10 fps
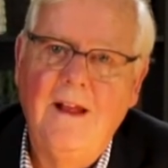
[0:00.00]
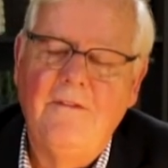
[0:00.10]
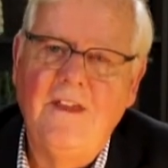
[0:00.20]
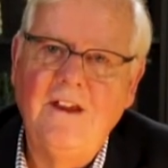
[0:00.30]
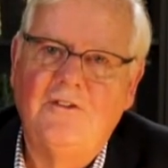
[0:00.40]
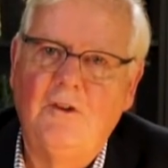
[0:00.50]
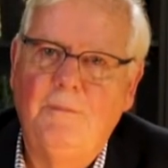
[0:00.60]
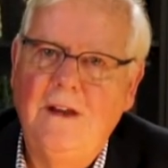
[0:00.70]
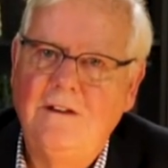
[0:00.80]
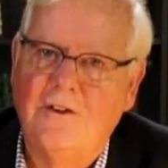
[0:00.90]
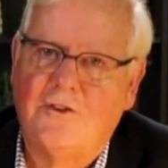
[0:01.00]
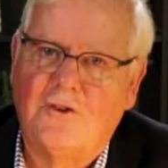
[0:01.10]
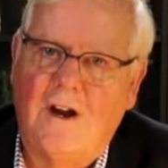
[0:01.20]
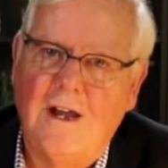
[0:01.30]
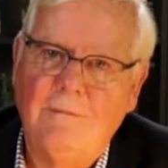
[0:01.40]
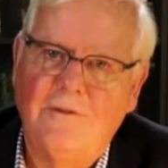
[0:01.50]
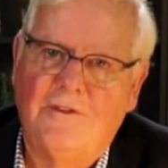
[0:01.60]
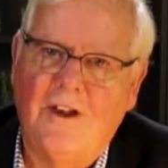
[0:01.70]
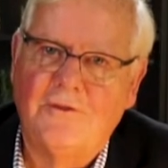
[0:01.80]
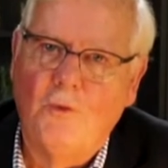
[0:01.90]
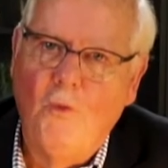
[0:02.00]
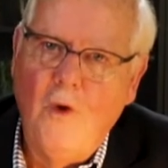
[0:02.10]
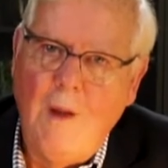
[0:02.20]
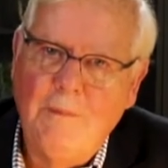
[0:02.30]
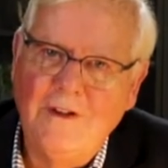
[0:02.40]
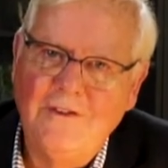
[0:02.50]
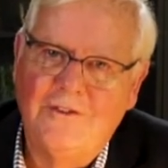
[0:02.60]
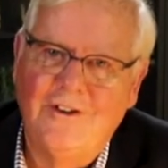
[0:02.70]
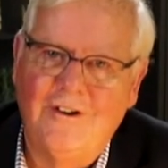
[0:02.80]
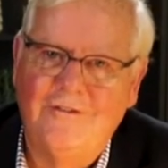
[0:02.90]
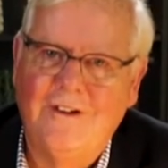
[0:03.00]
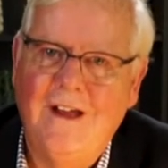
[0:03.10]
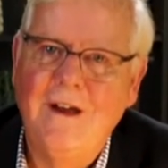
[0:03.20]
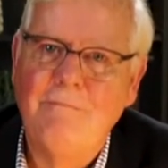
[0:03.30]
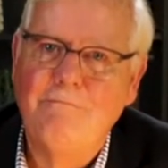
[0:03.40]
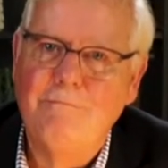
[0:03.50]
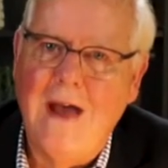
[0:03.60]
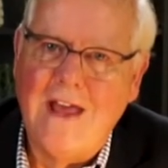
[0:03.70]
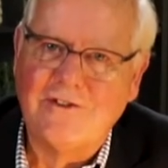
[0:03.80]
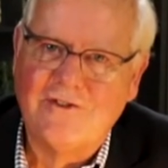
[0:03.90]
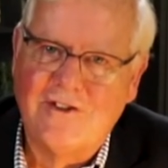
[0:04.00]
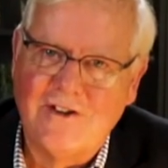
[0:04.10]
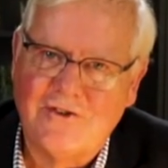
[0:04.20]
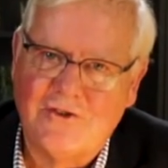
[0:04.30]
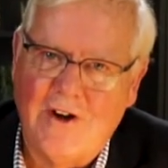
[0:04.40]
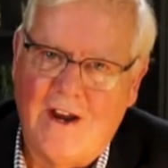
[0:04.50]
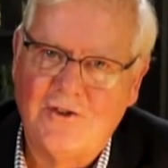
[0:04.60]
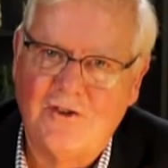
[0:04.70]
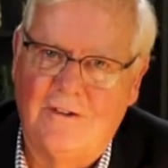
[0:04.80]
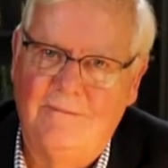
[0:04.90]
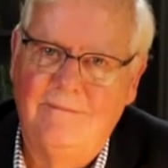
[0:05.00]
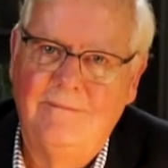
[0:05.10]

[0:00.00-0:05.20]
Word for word: These have been described as weapons of mass distraction.